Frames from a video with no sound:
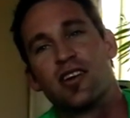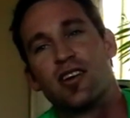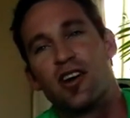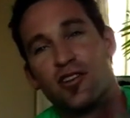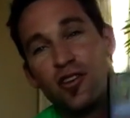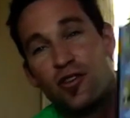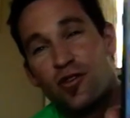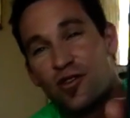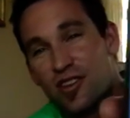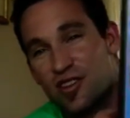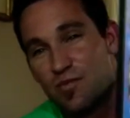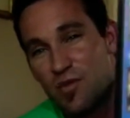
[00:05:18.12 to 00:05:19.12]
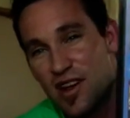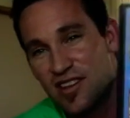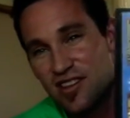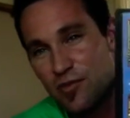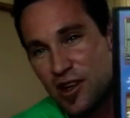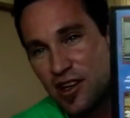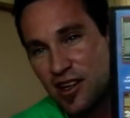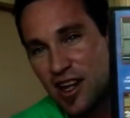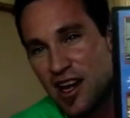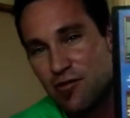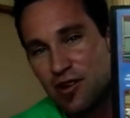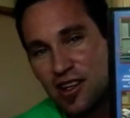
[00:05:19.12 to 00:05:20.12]
I knew this must have been a
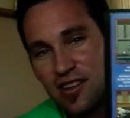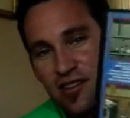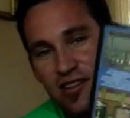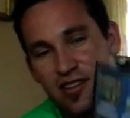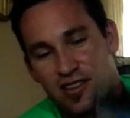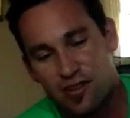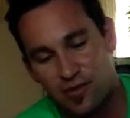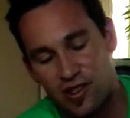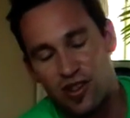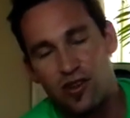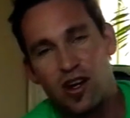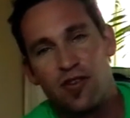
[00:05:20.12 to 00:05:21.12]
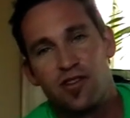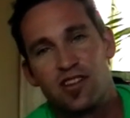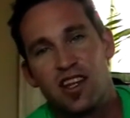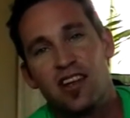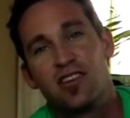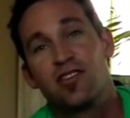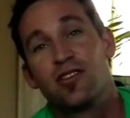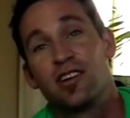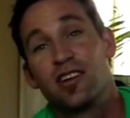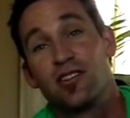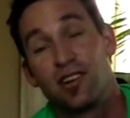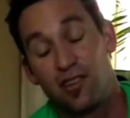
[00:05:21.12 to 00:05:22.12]
late release on the system, and sure enough it's the end of
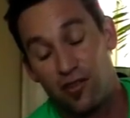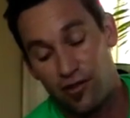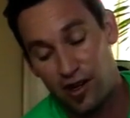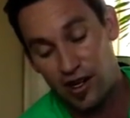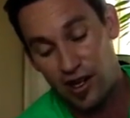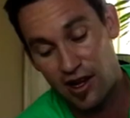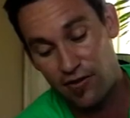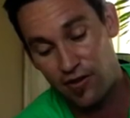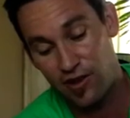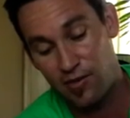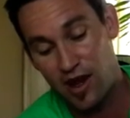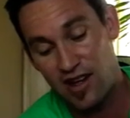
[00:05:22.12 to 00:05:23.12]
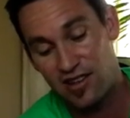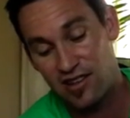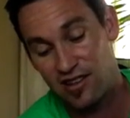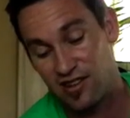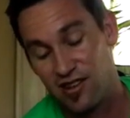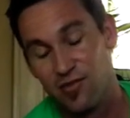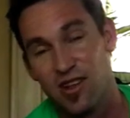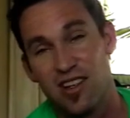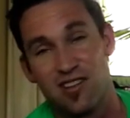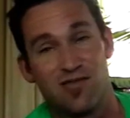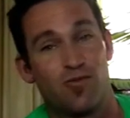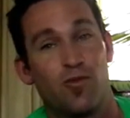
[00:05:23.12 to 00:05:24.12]
1993, and for the Master System
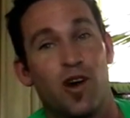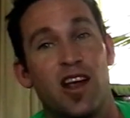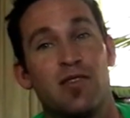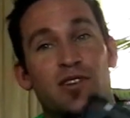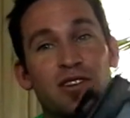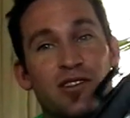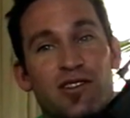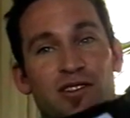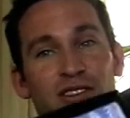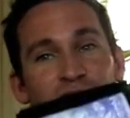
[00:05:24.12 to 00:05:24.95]
that's way beyond,